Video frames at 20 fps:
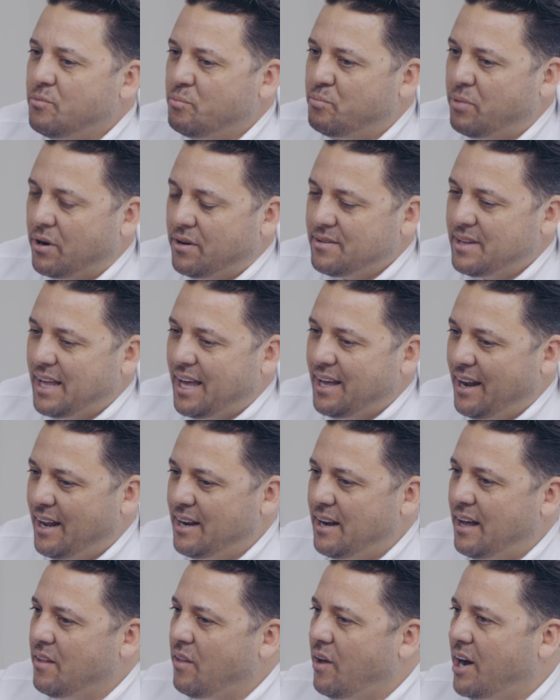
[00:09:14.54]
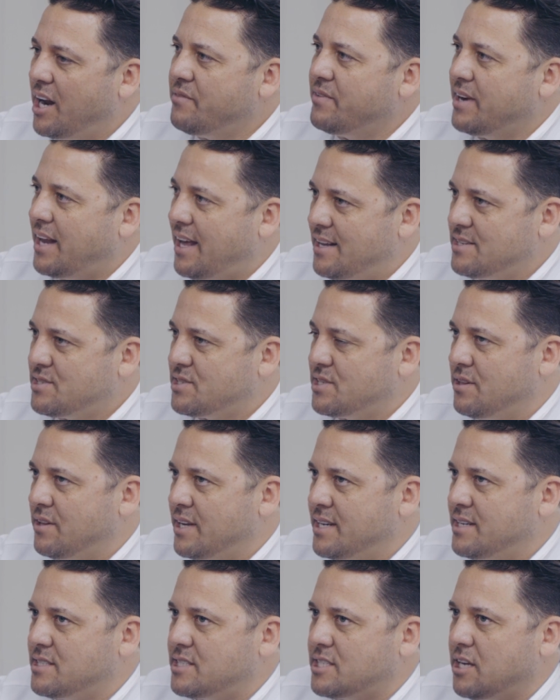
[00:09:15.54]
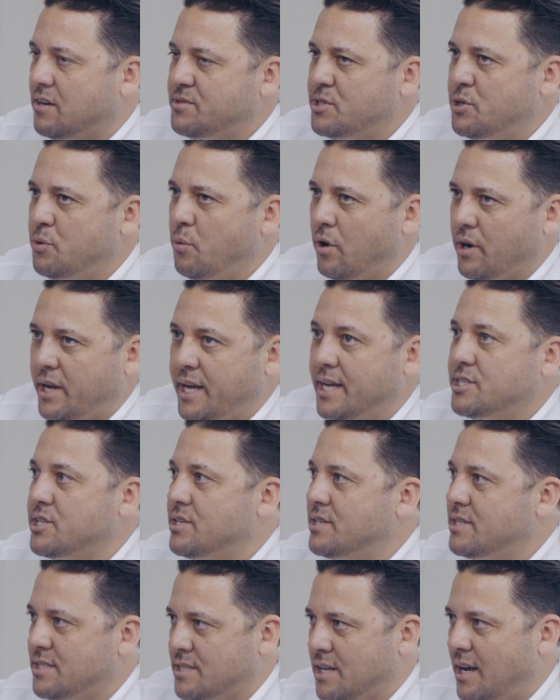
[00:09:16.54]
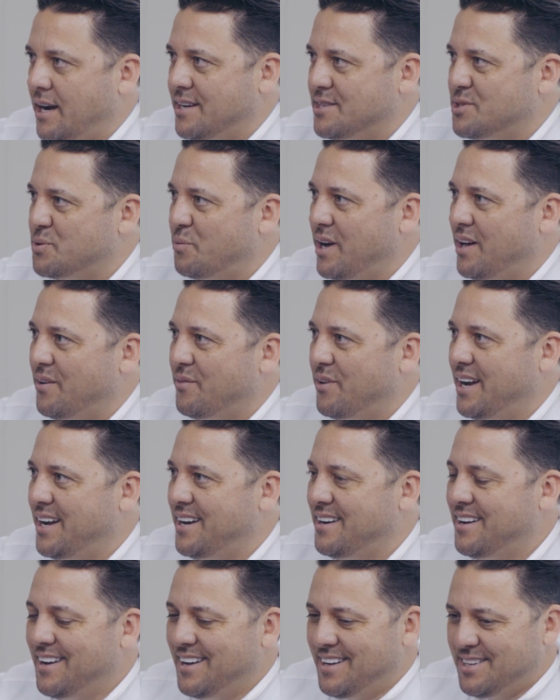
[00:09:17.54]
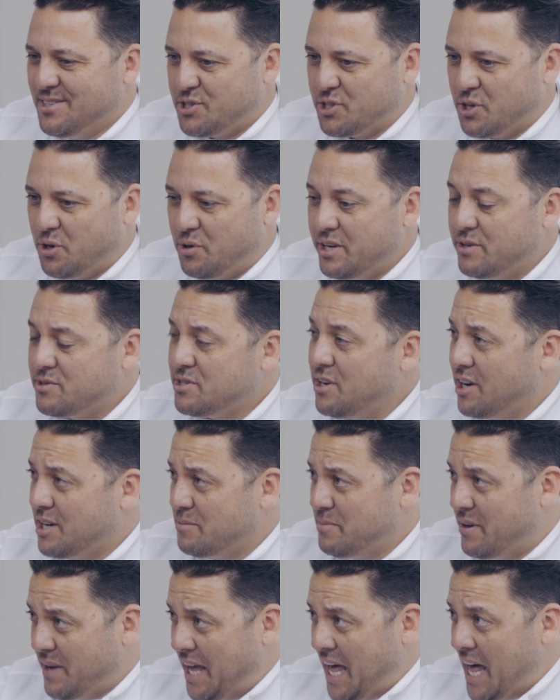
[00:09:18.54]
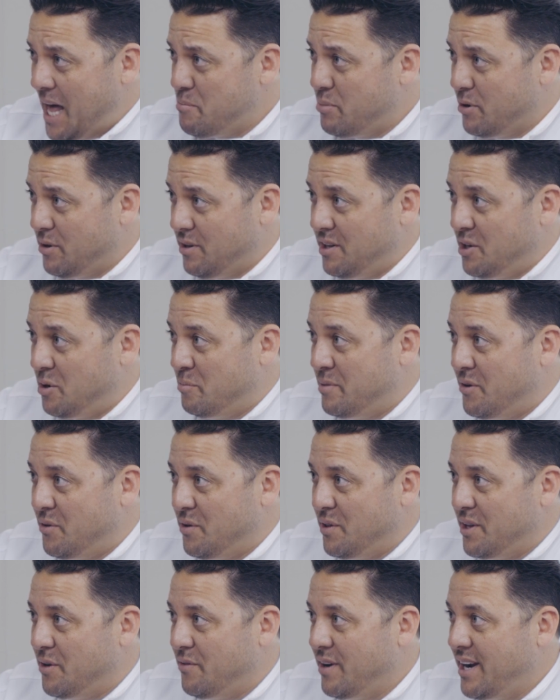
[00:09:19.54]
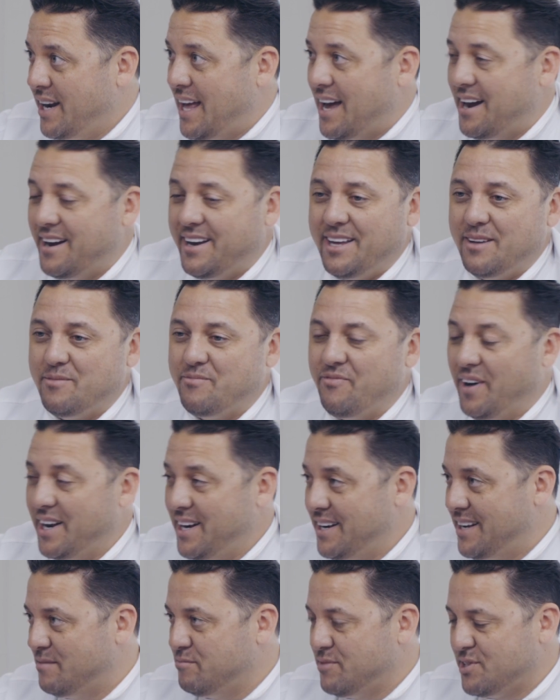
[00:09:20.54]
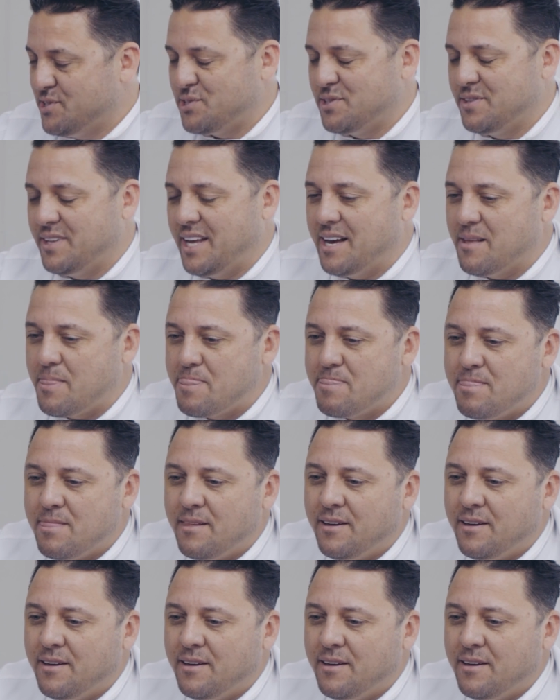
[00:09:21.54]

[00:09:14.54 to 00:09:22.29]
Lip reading: But a lot of it has to lend itself to our kitchen design as well, right? Mm-hmm. So you talked about capital a little bit earlier, right? Yeah. How do you fund it, this and that?